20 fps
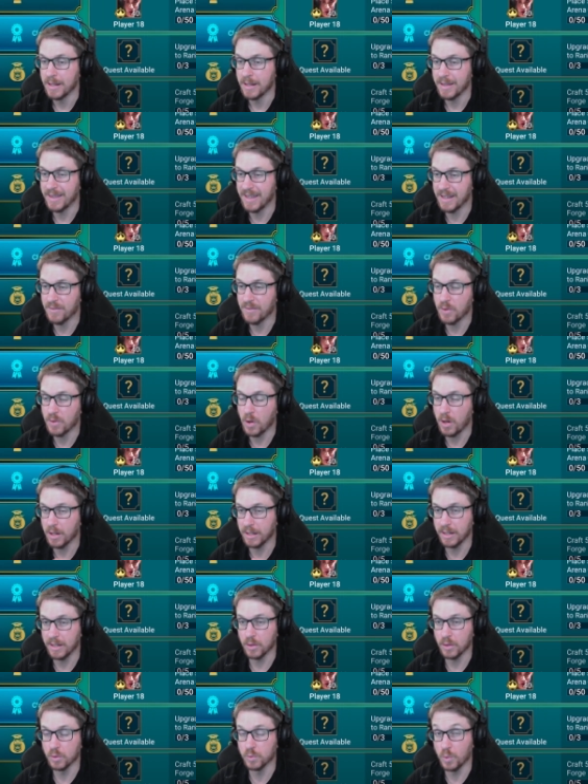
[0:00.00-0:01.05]
they've got a
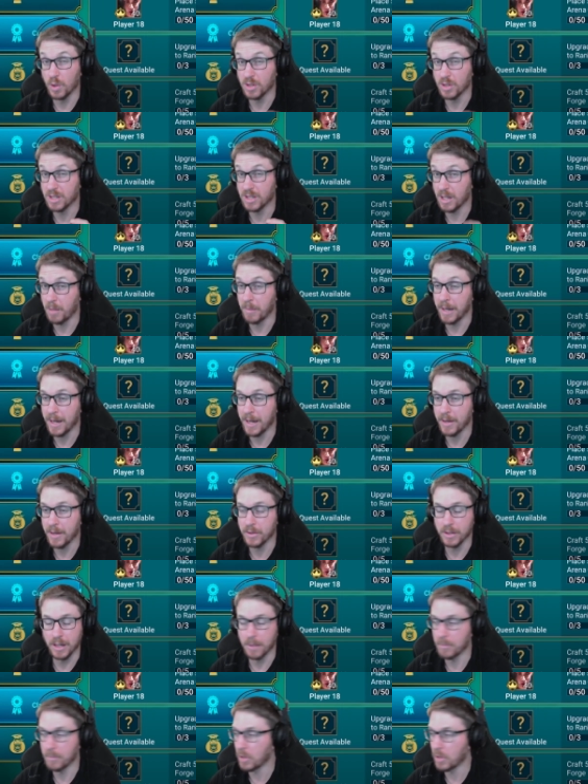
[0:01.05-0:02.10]
Guild Wars coming out.
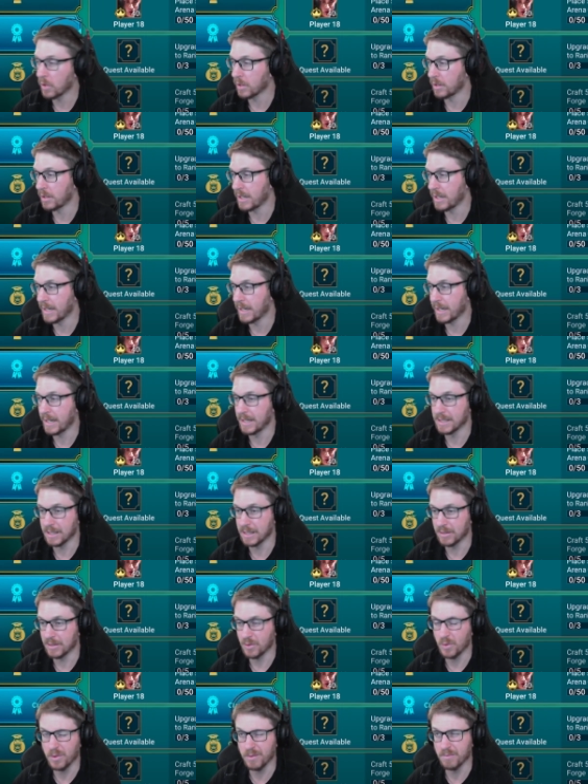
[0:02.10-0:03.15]
And I'm not going to lie, guys, I
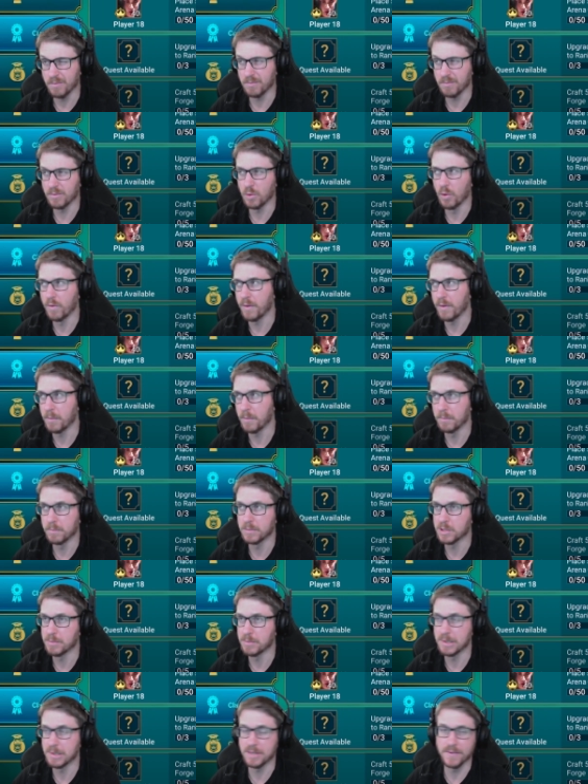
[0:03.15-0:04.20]
don't know if I'm
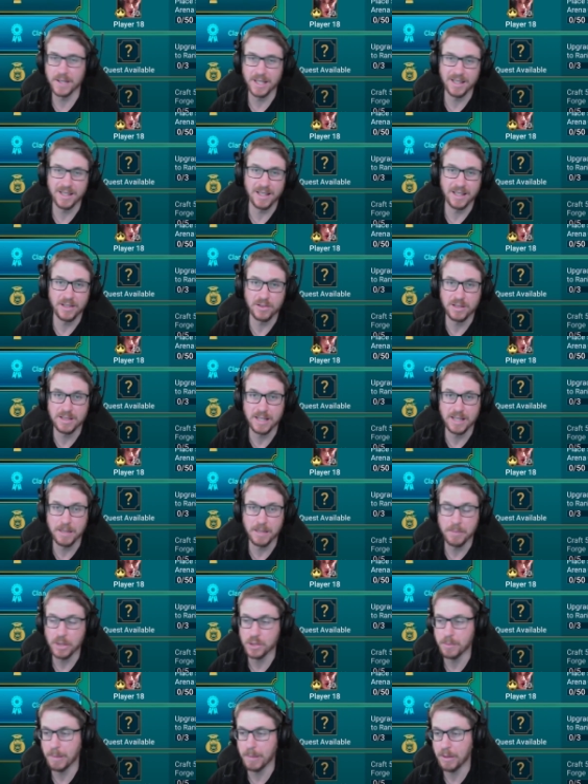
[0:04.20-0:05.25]
specifically allowed to say
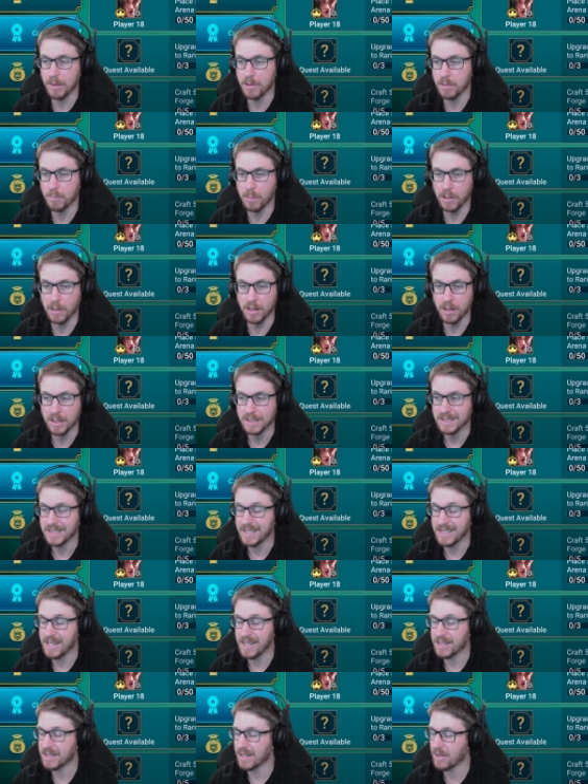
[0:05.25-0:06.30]
much about it, but
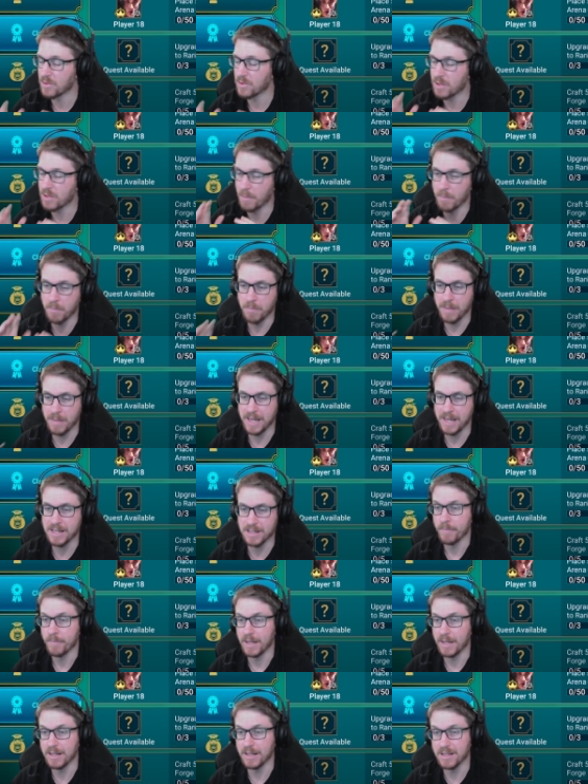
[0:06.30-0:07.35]
it sounds amazing.
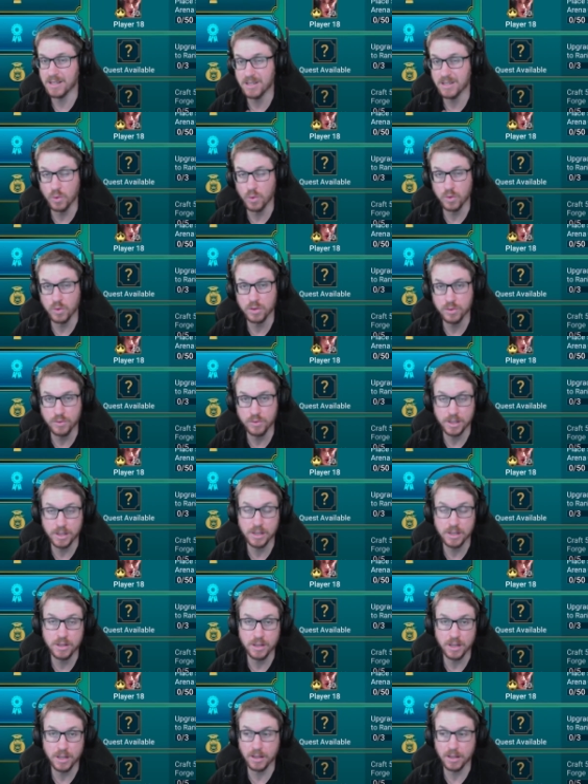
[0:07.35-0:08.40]
It's so
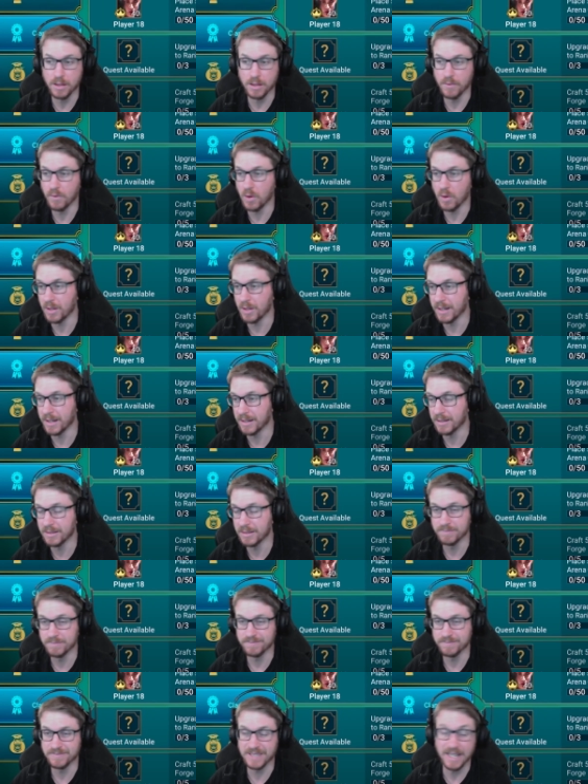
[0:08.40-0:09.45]
strategic. They've got like,
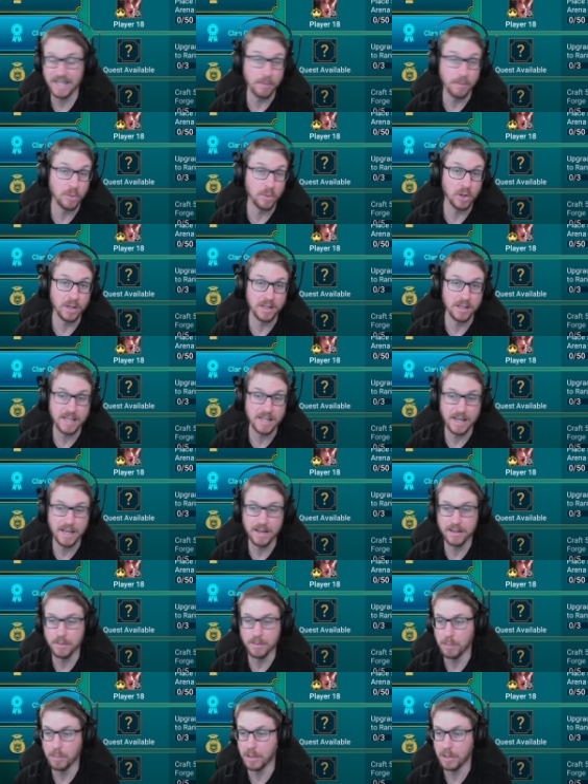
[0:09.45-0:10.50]
yeah, I'm not going to say
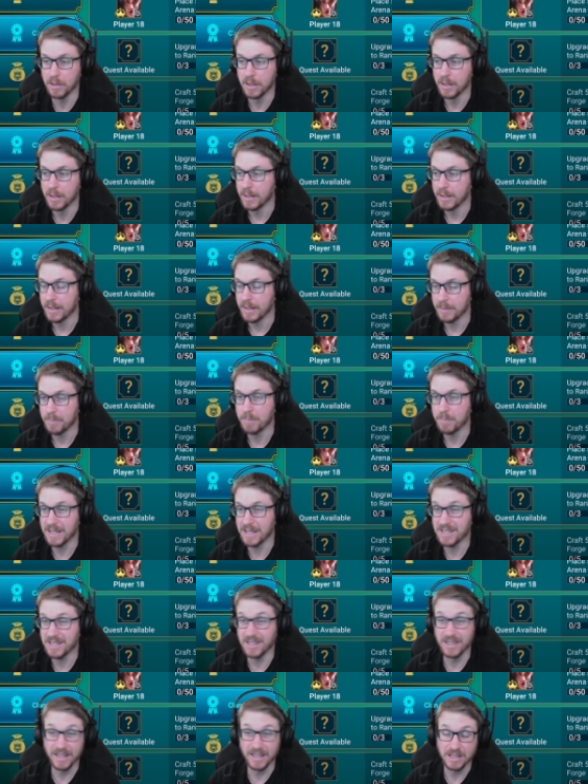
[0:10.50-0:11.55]
anything, but
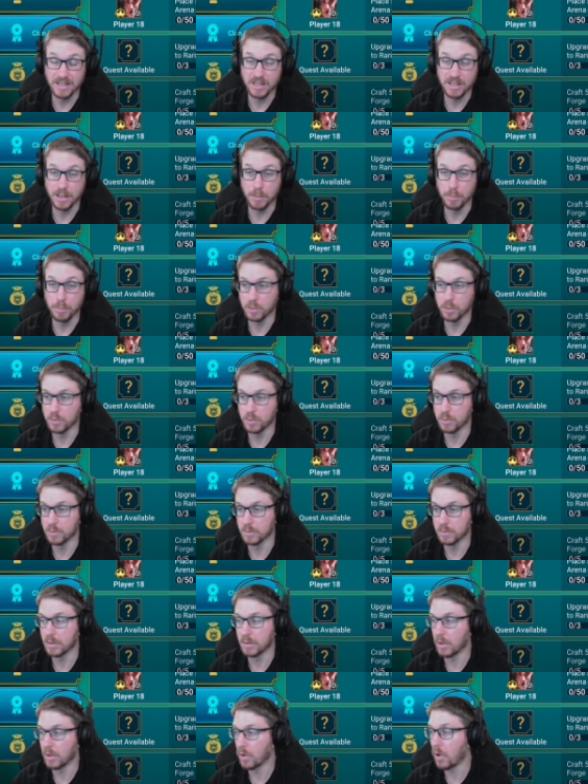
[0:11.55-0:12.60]
basically it's going to blow
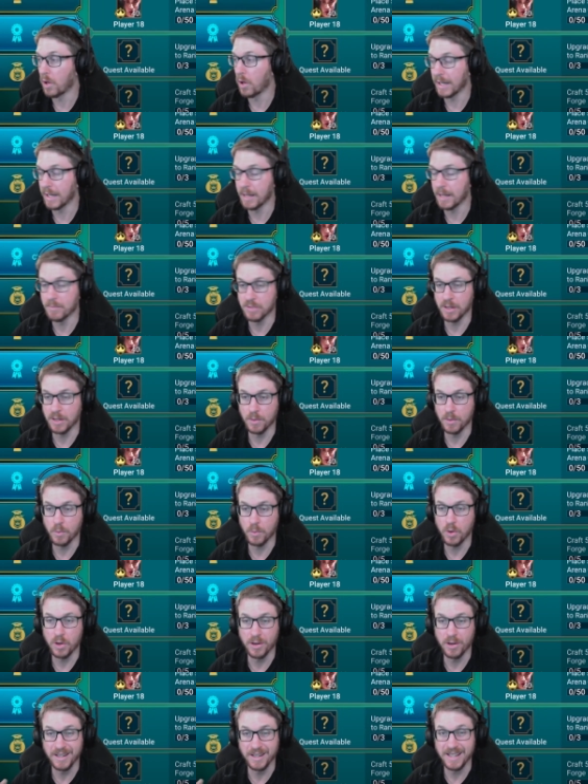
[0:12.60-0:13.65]
a lot of games out of the
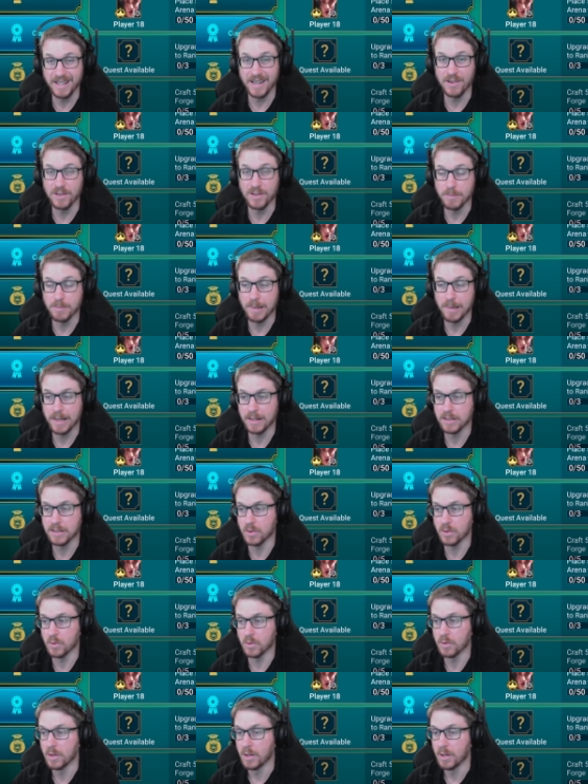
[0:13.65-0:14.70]
water in that respect.
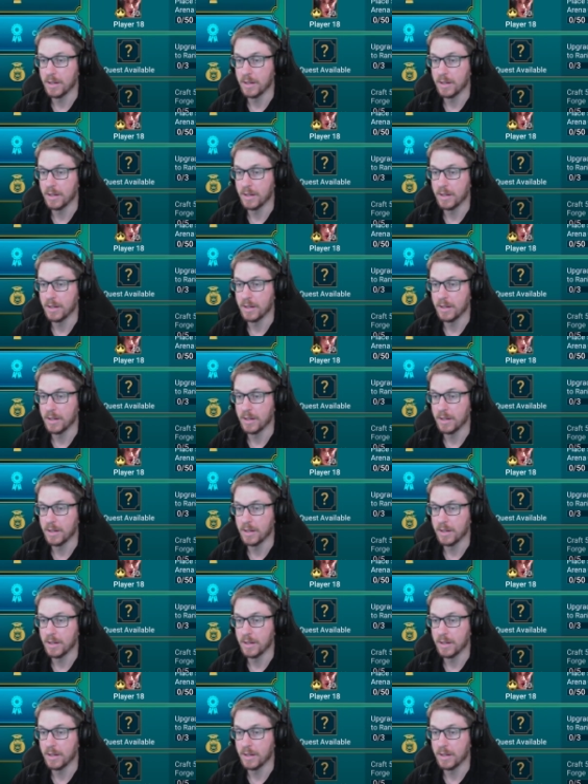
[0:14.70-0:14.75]
So